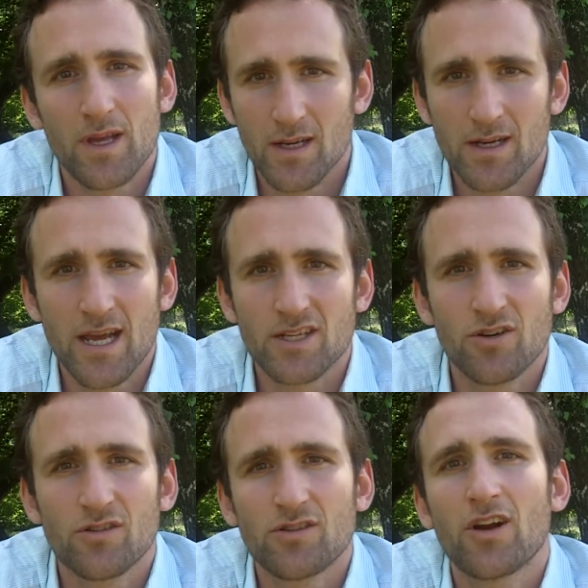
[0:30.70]
in an
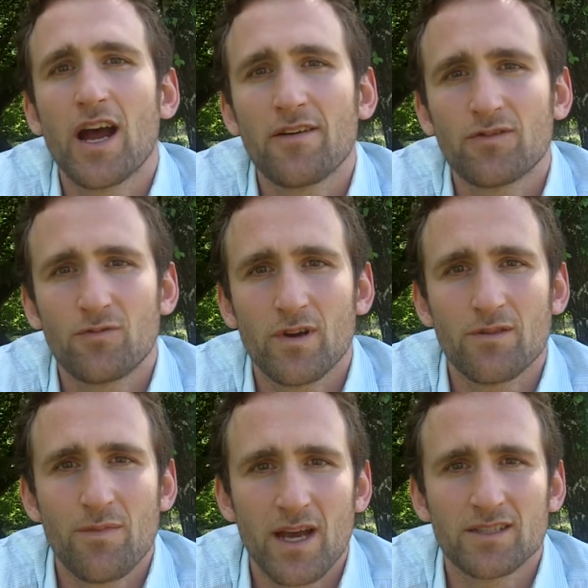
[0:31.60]
age-old craft with
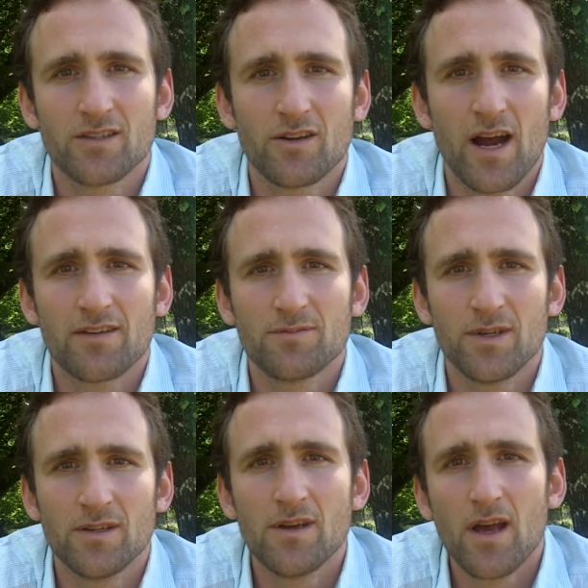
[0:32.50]
master
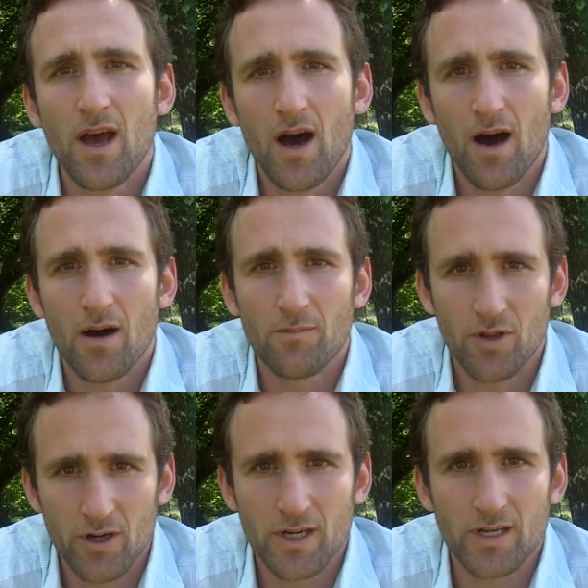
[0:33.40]
craftsmen,
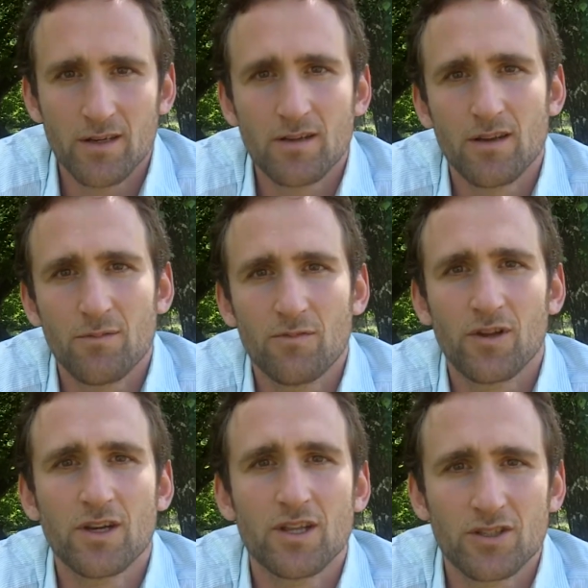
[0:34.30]
learning
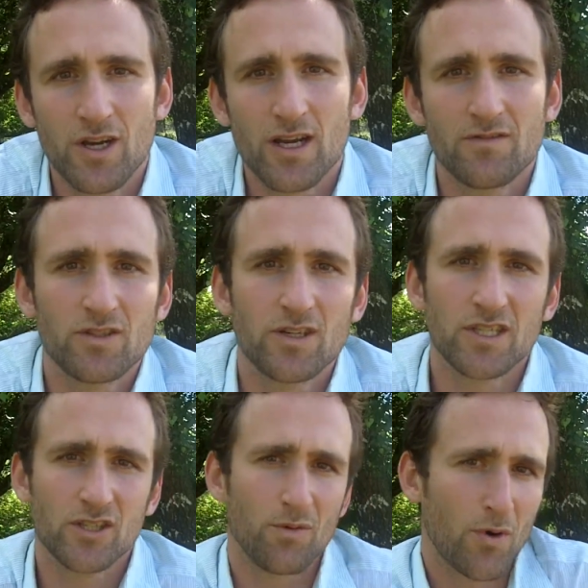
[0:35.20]
the trade of
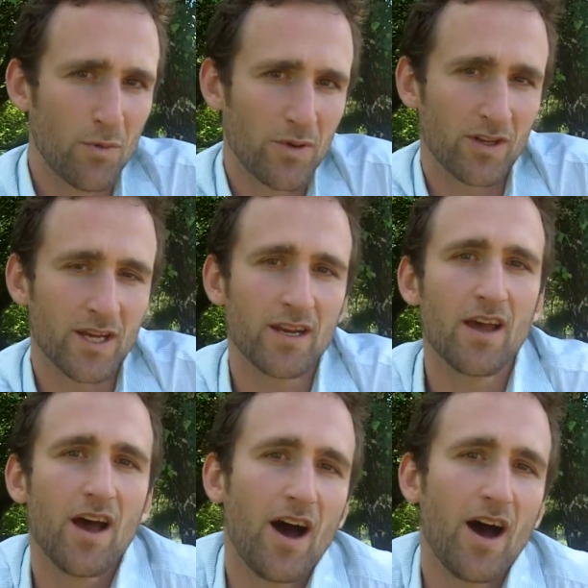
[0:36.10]
traditional boat building.